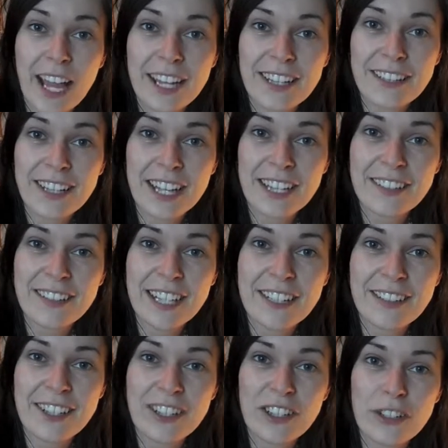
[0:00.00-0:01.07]
and
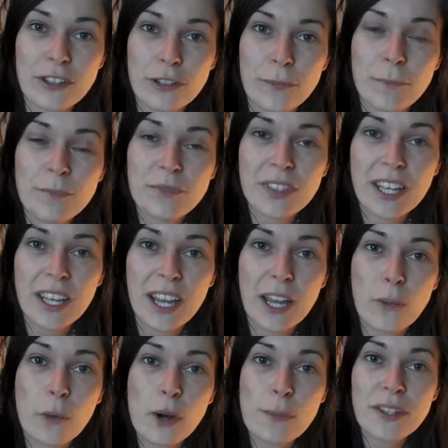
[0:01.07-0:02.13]
sending you
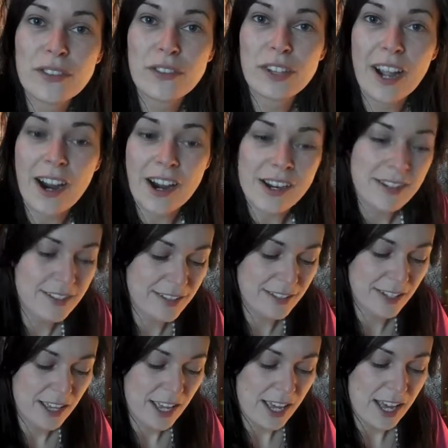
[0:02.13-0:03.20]
warmest
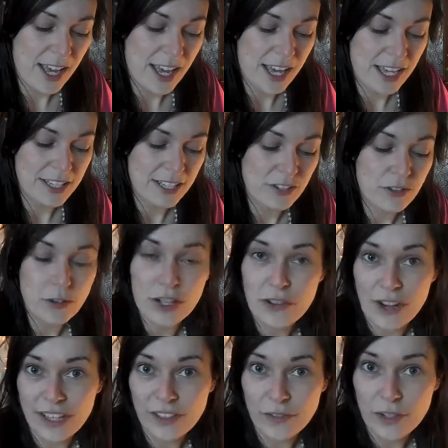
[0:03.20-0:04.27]
regards, and enjoy
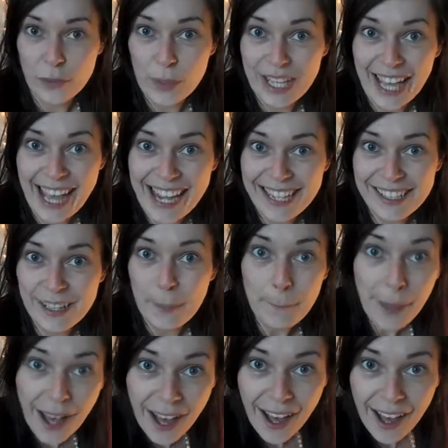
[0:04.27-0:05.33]
the rest of your weekend.
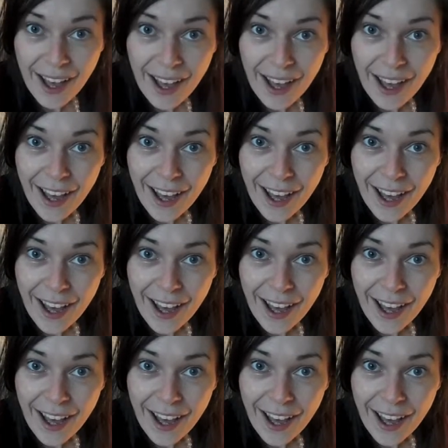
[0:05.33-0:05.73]
Bye!